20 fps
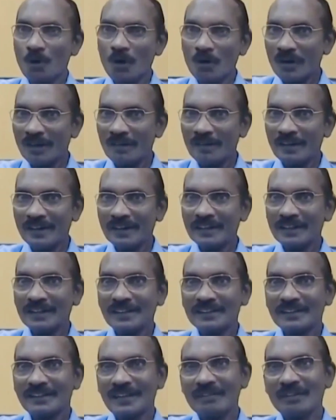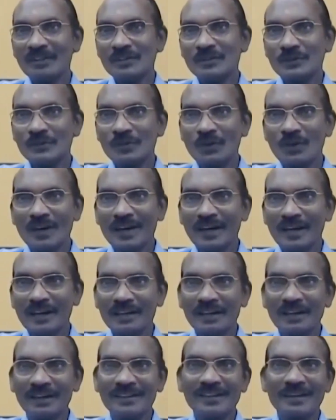Moreover, there was no
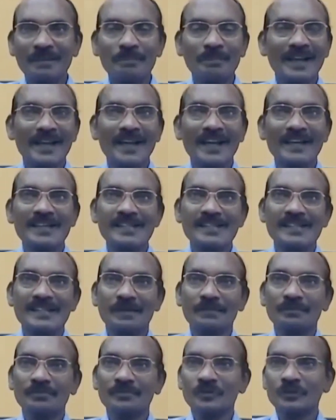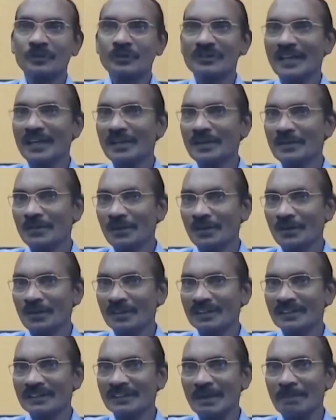regulatory mechanism to
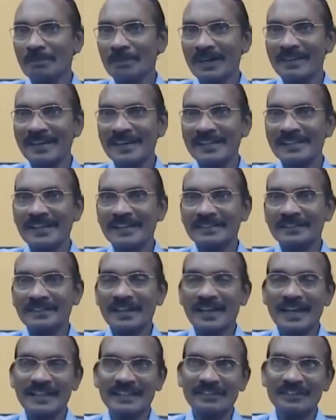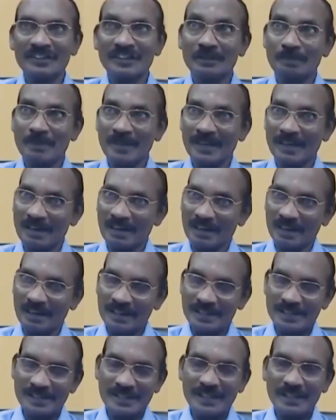control the private sector activities
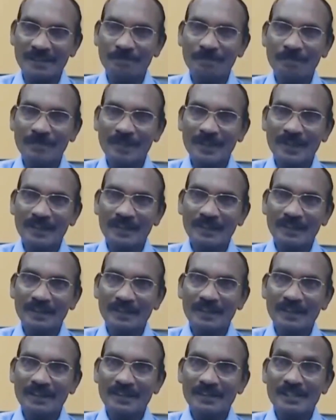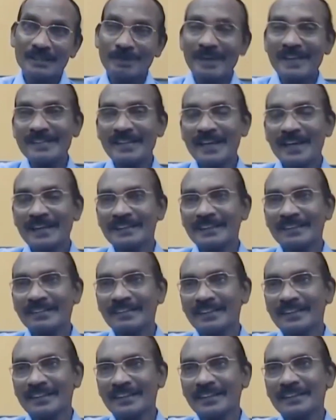because space
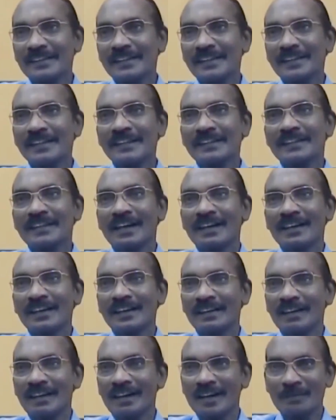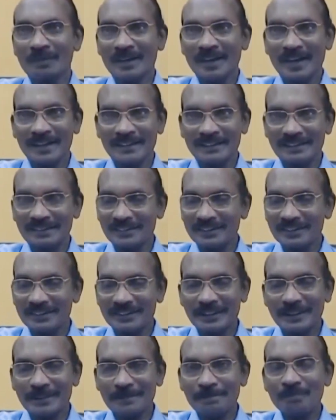activities, it is not a normal
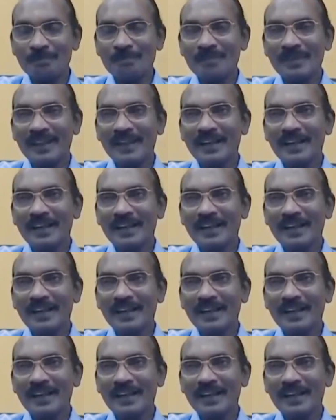activity.